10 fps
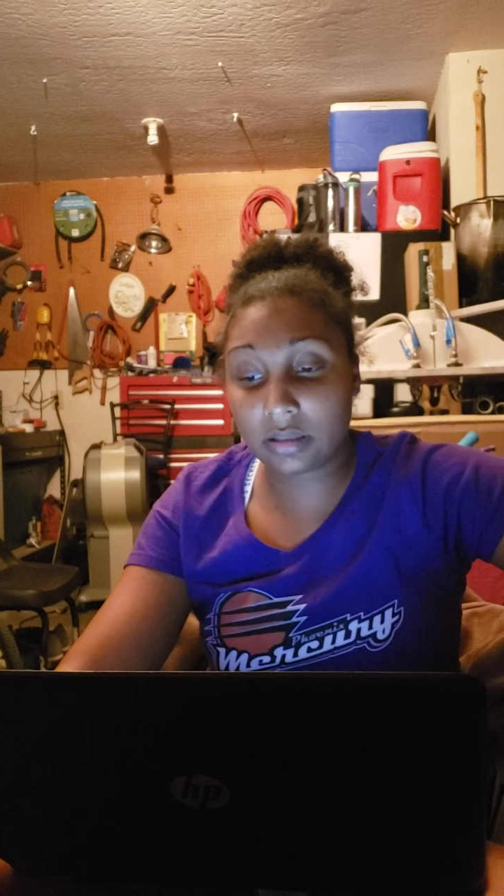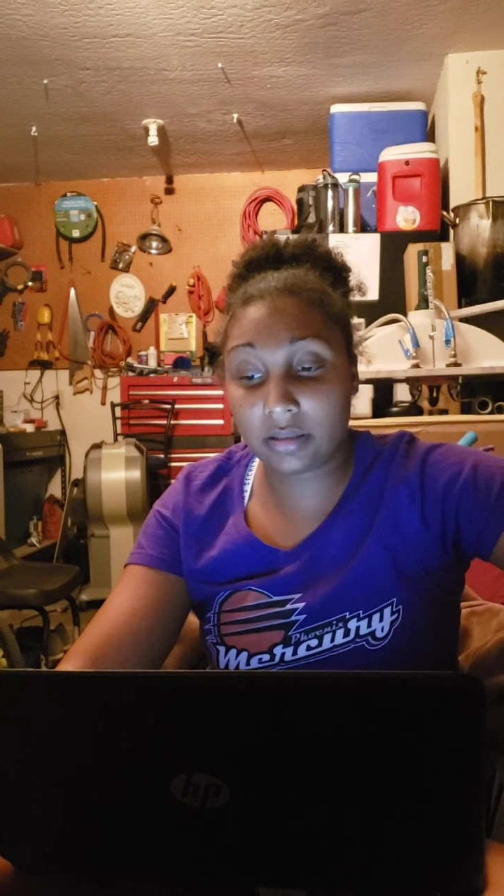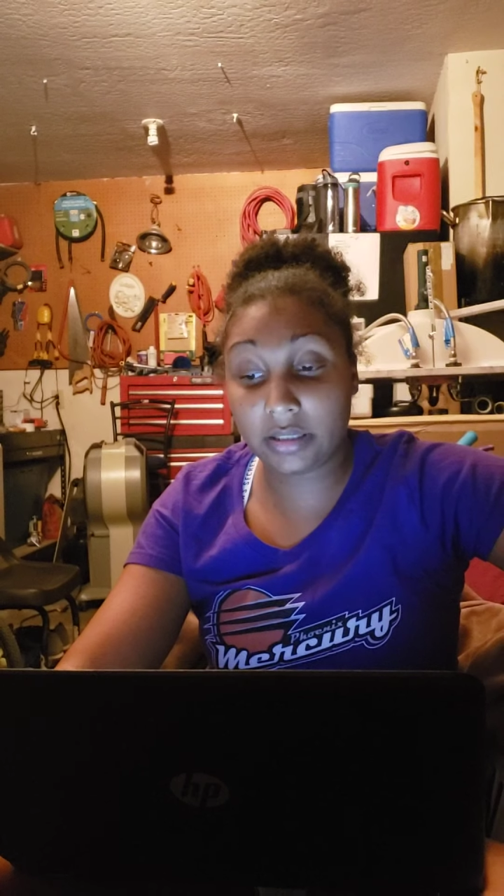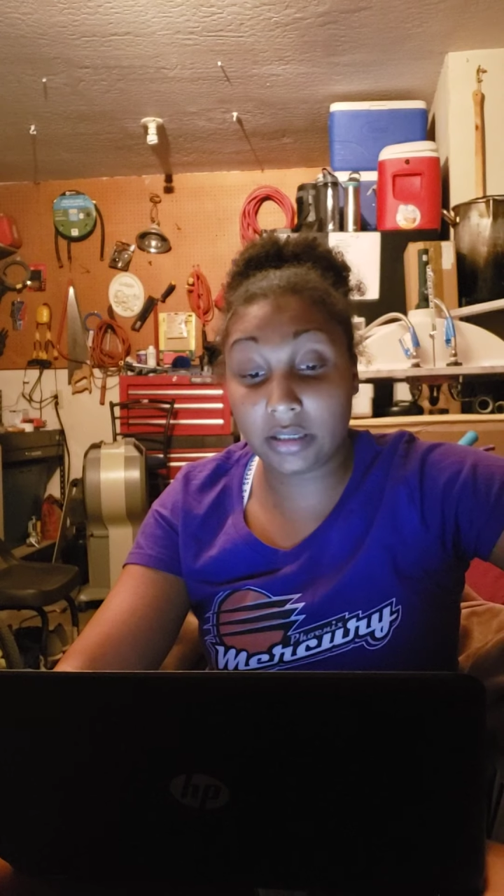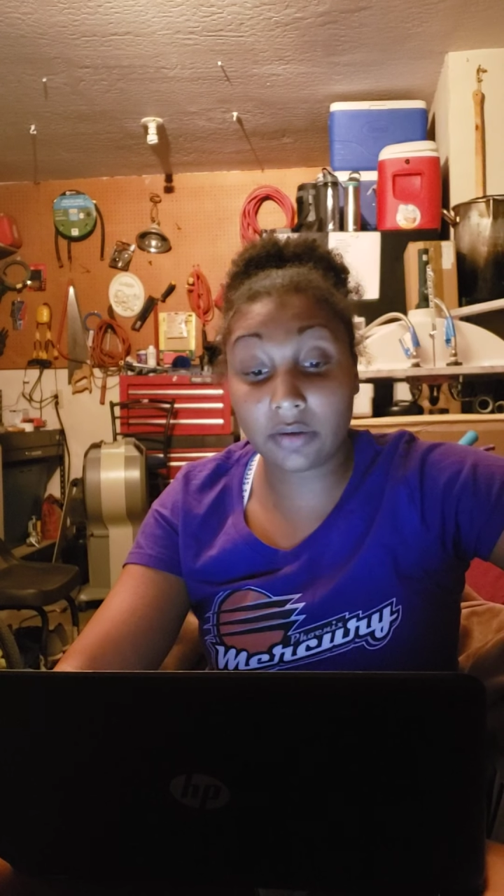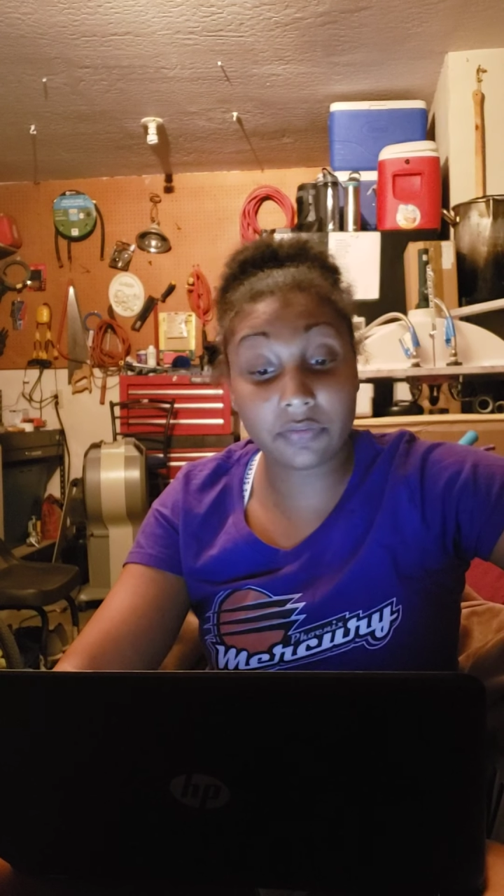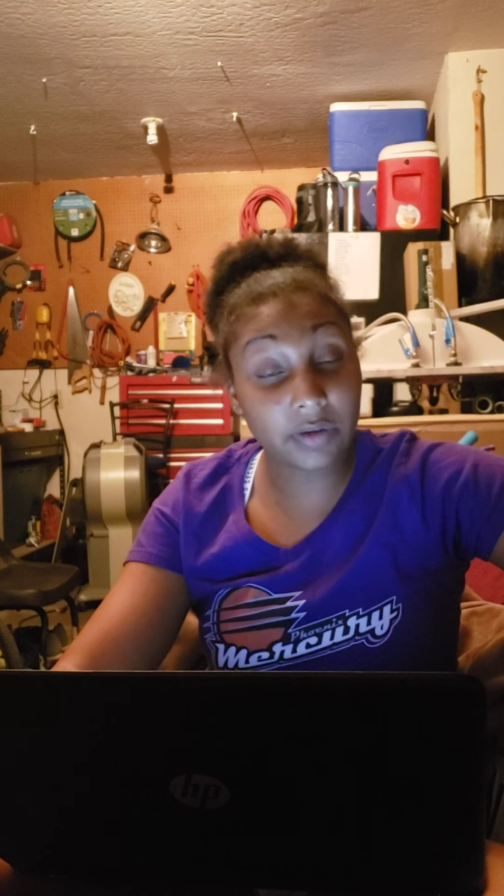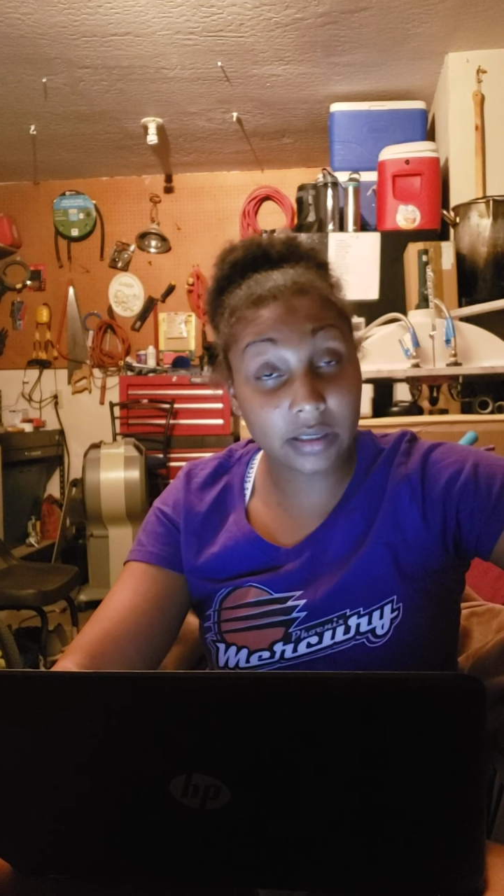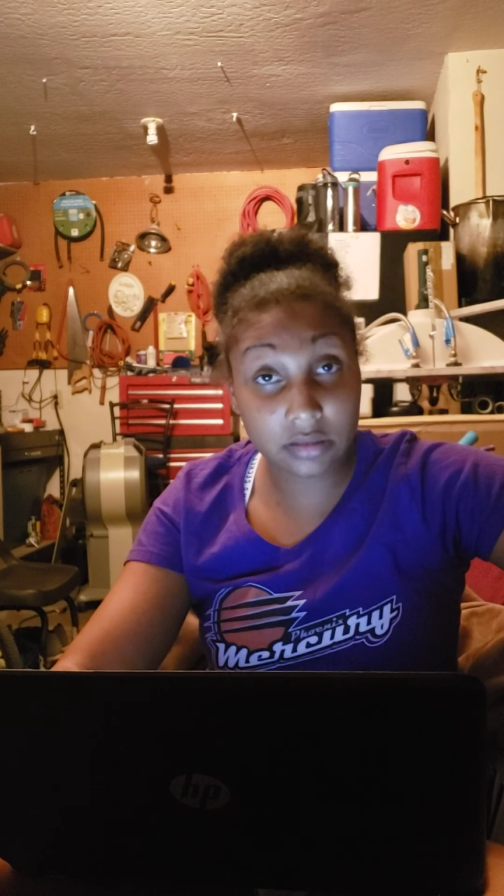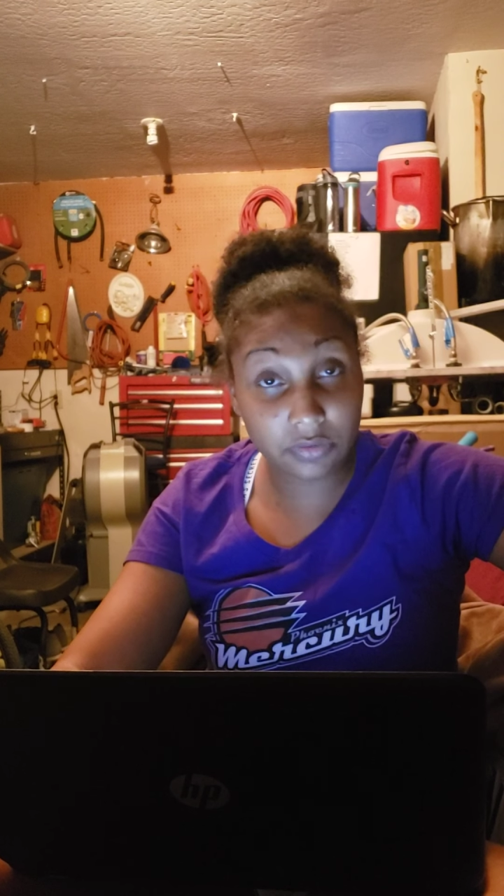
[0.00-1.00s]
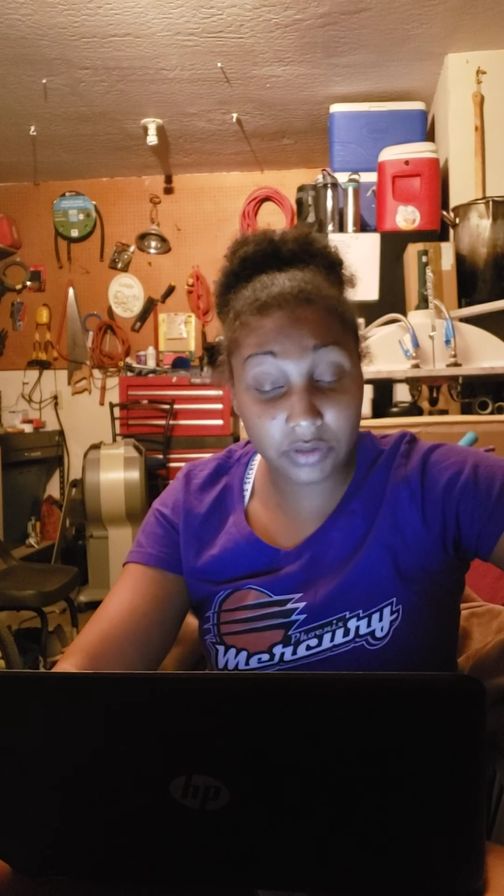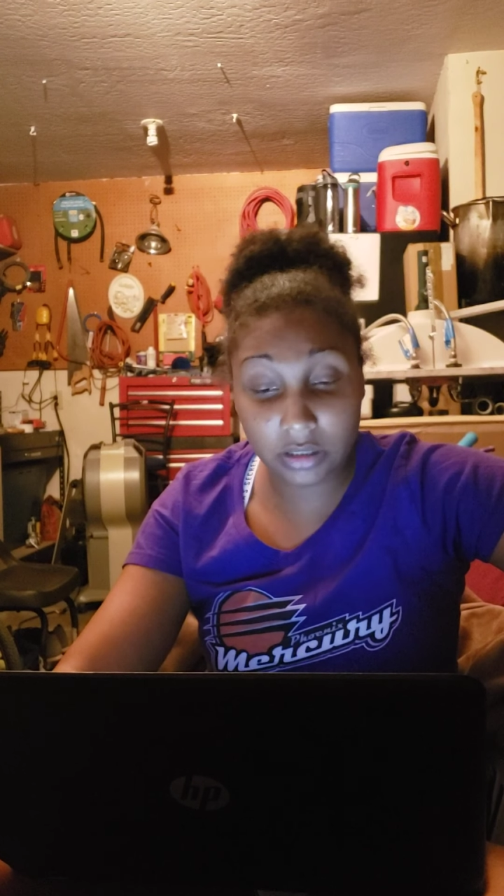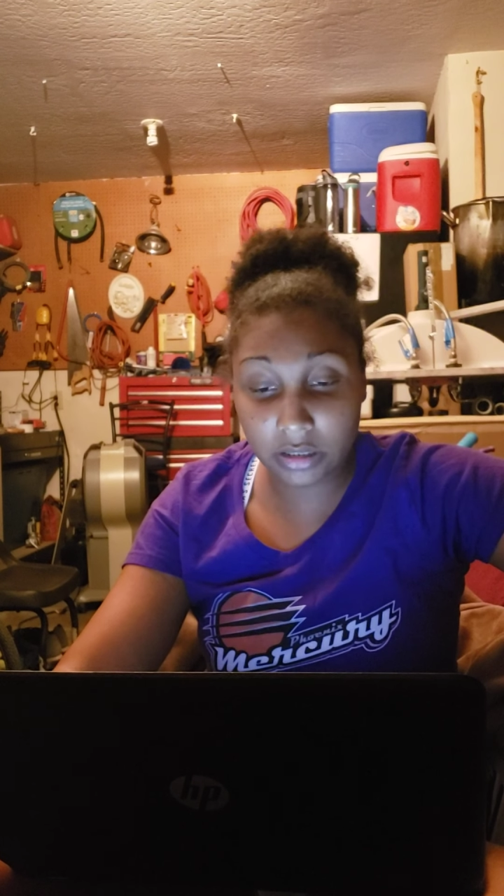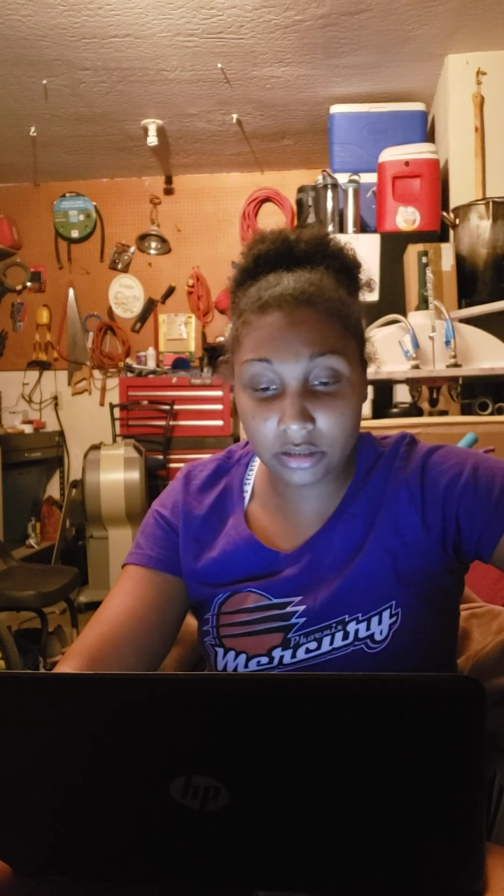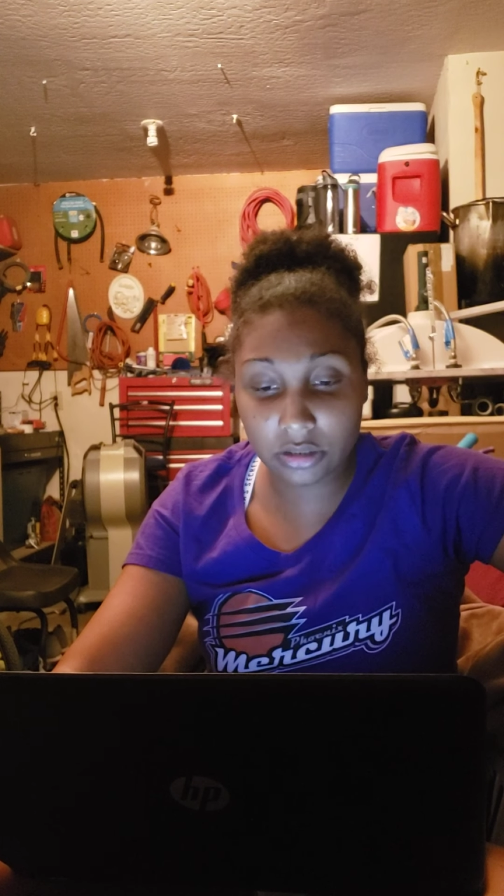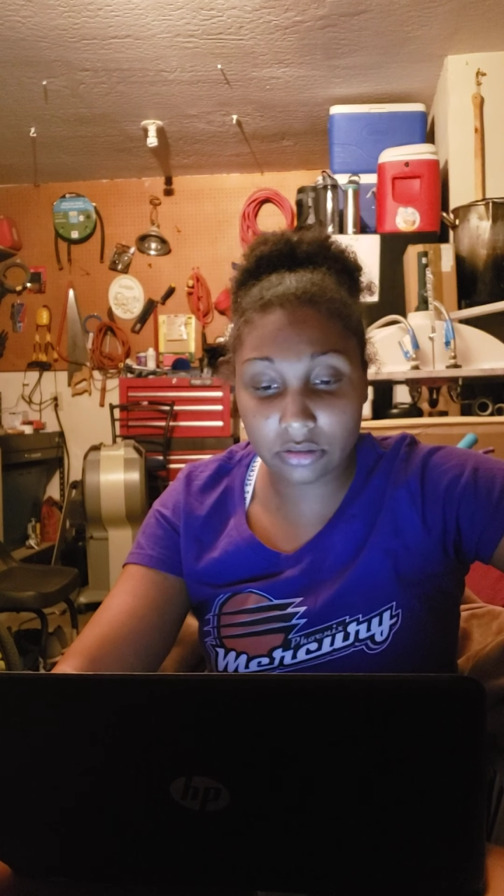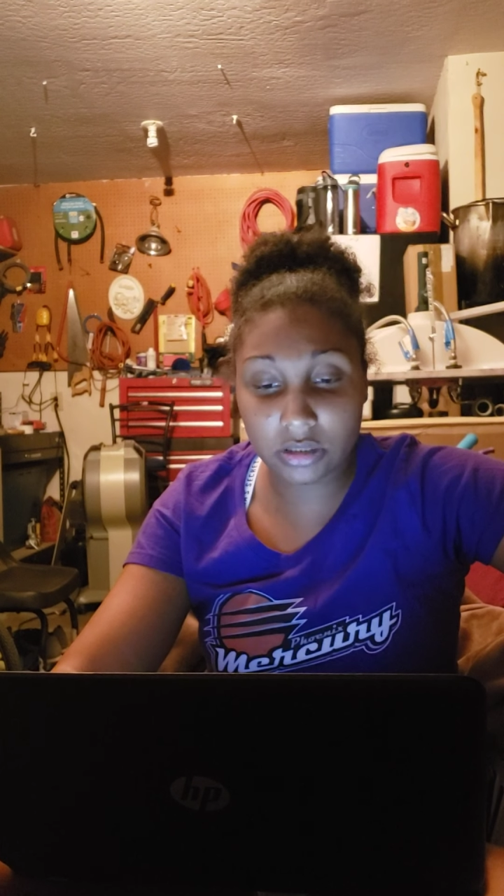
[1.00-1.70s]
the effects of kinesio